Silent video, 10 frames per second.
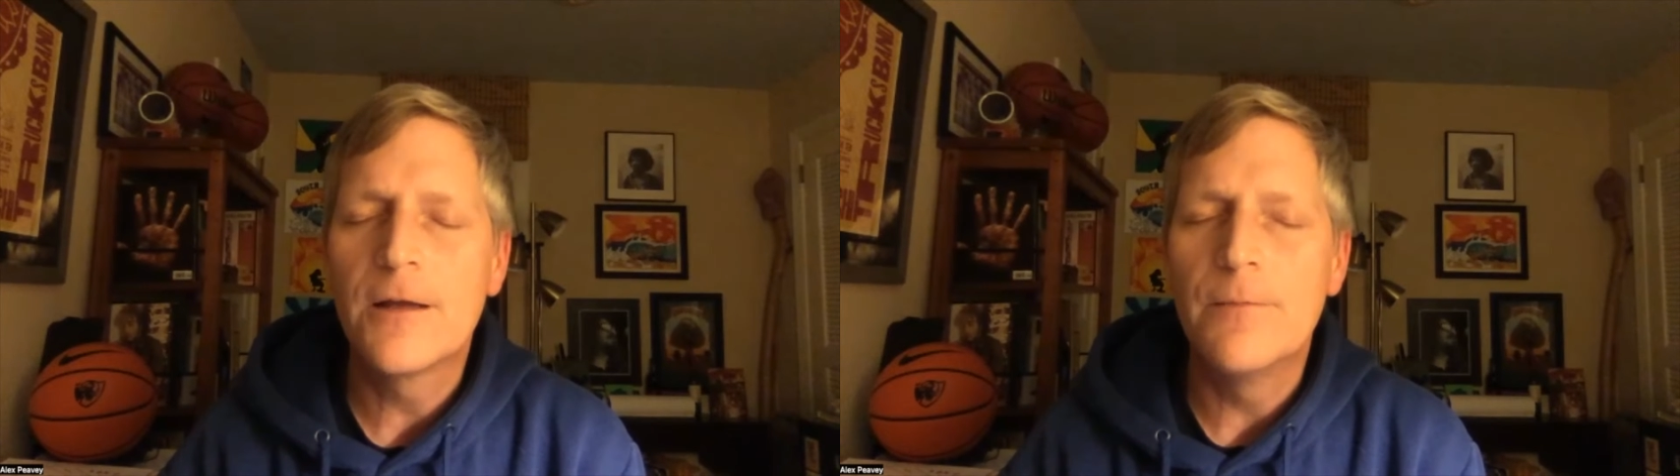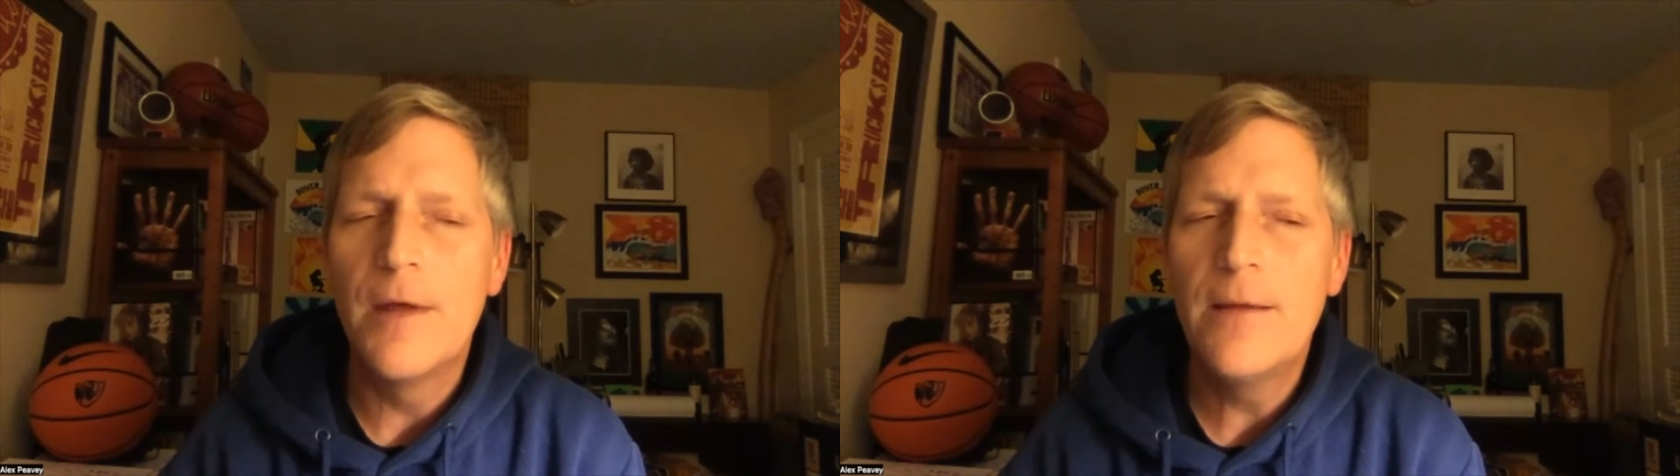
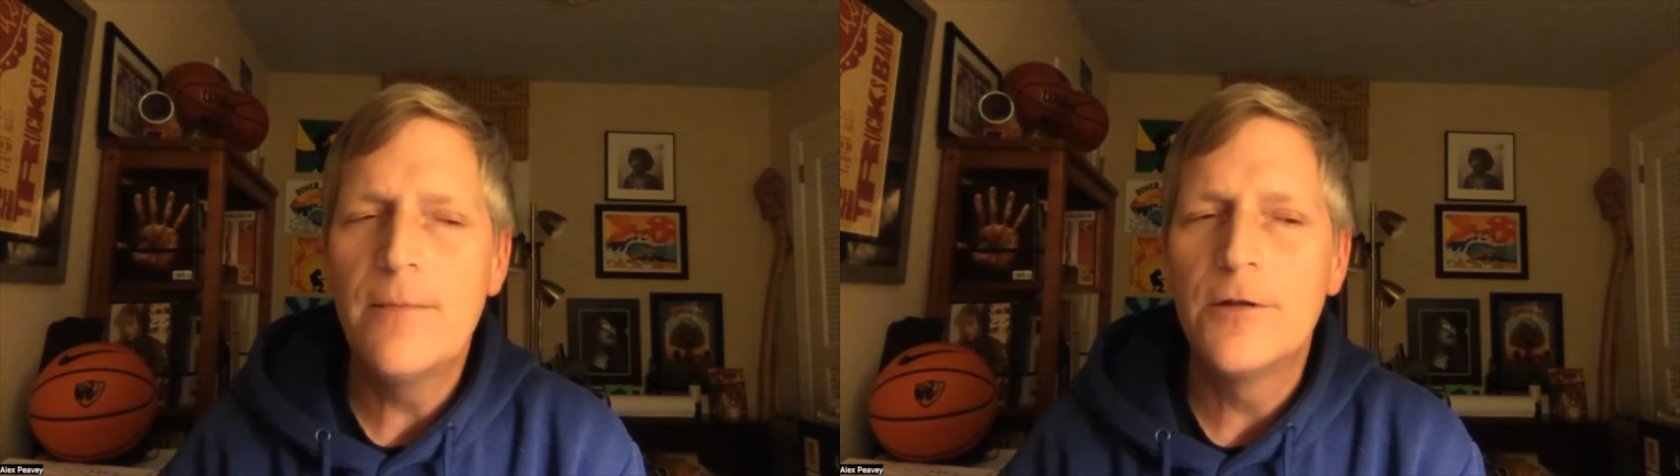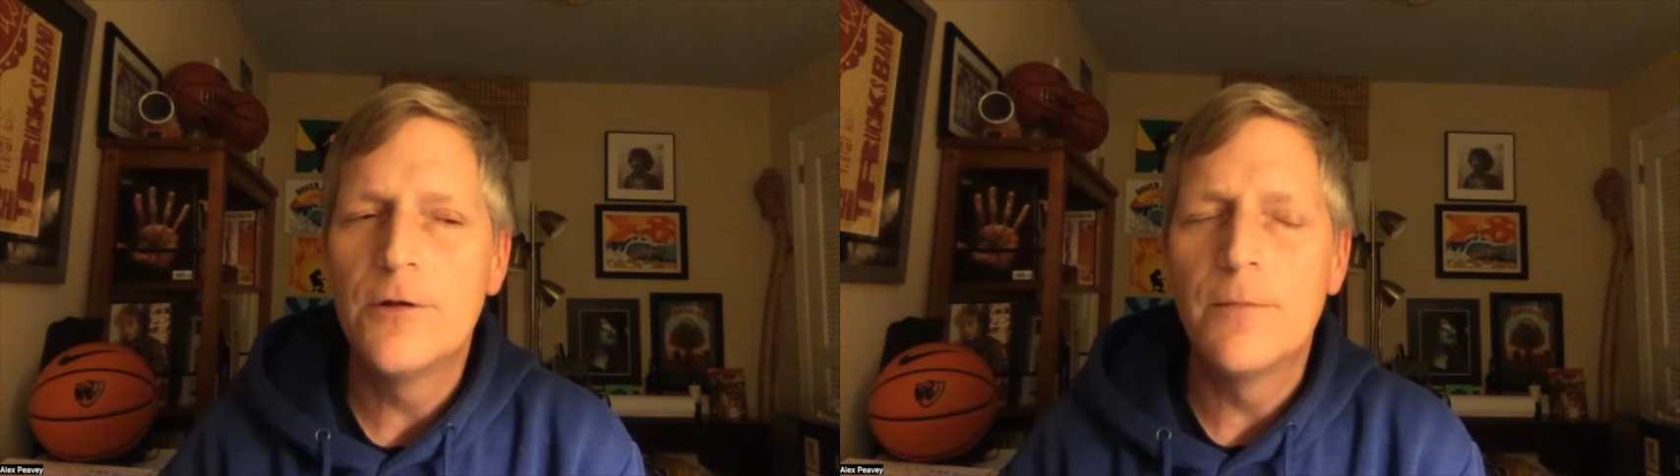and
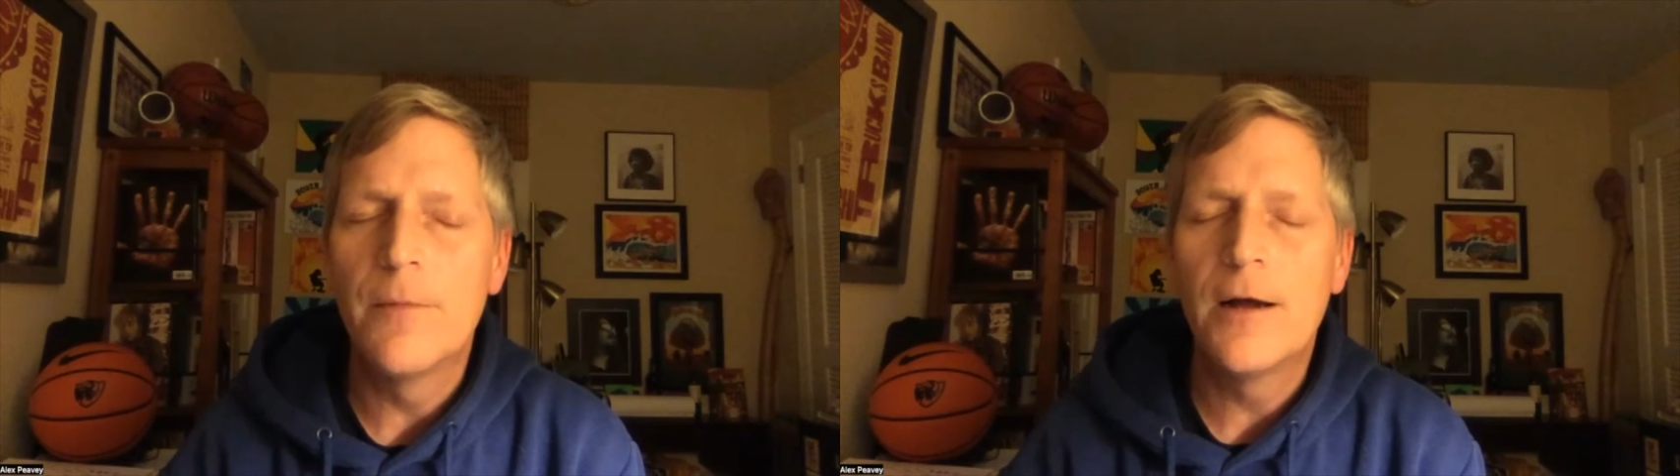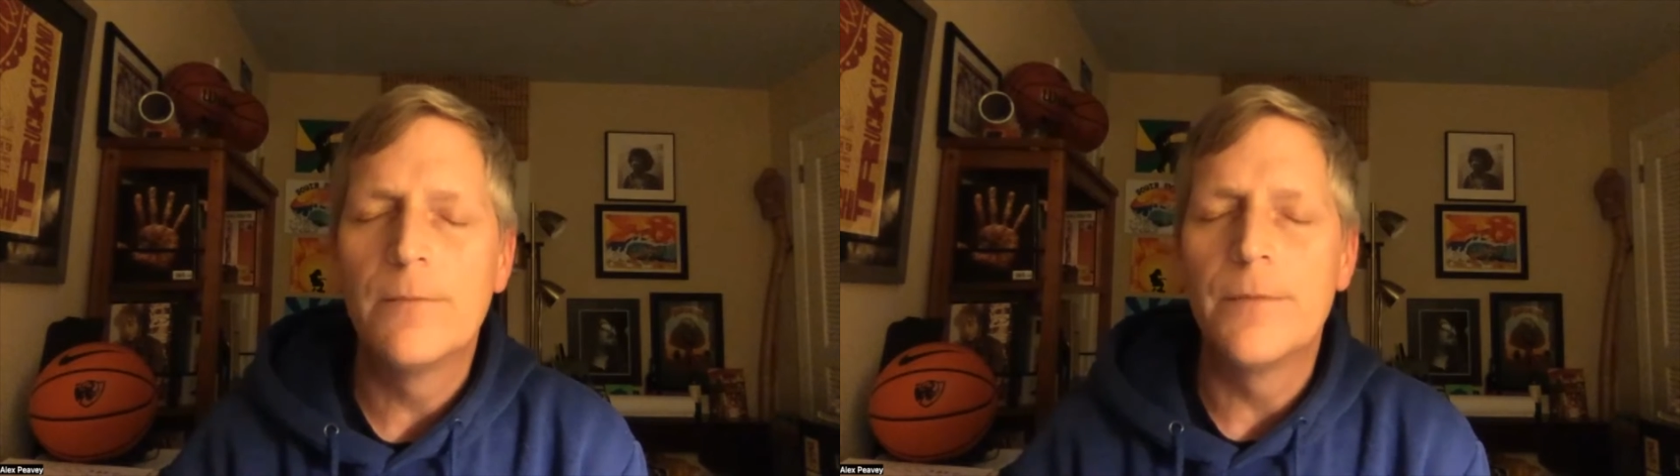maybe in your mind